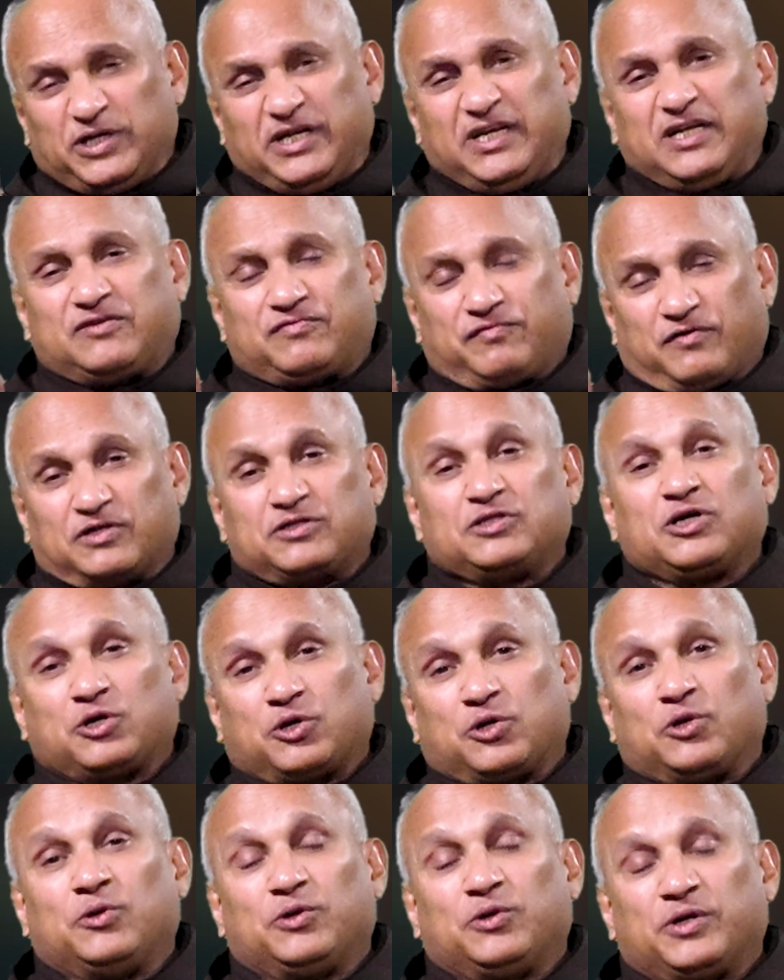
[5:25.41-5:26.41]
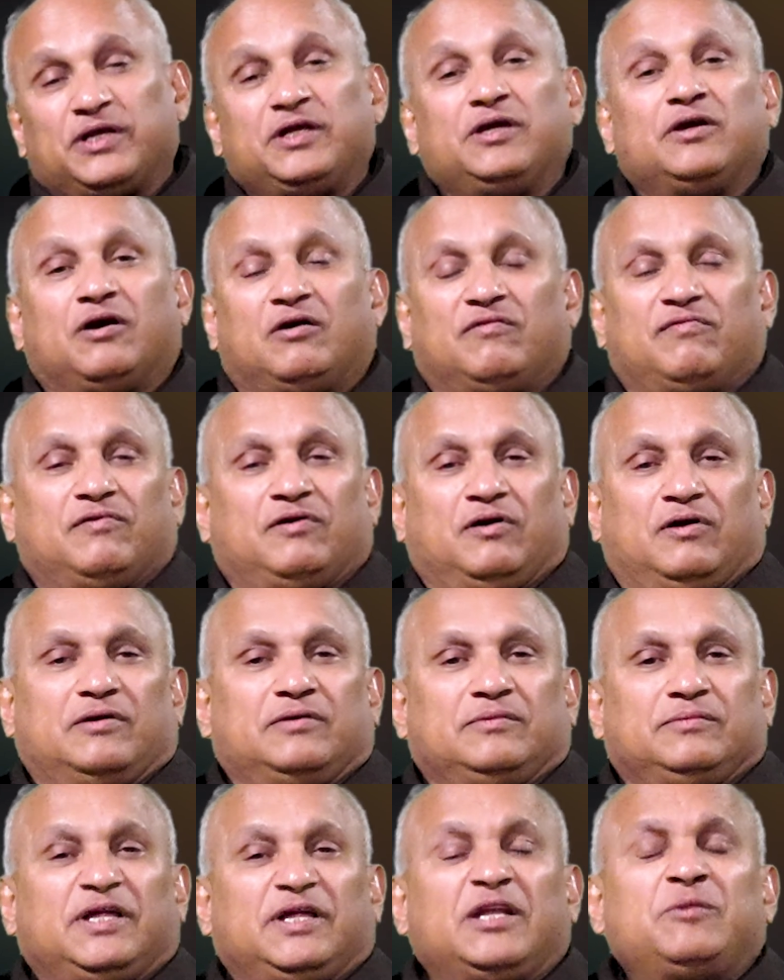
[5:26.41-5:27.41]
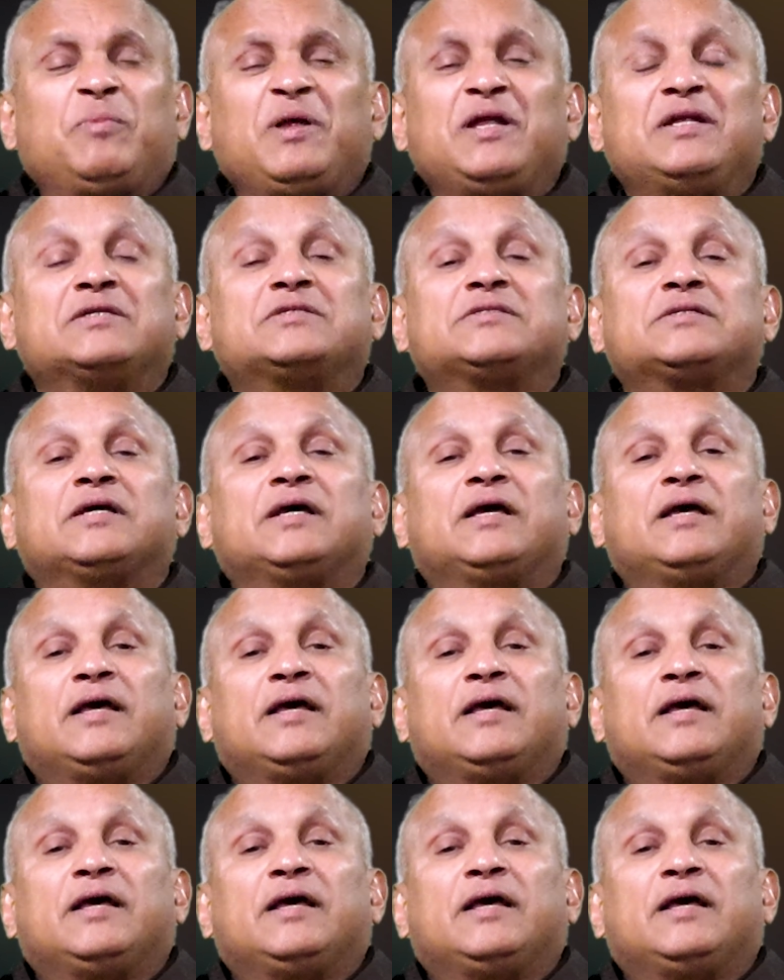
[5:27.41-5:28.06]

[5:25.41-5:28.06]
it for the glory of God. That means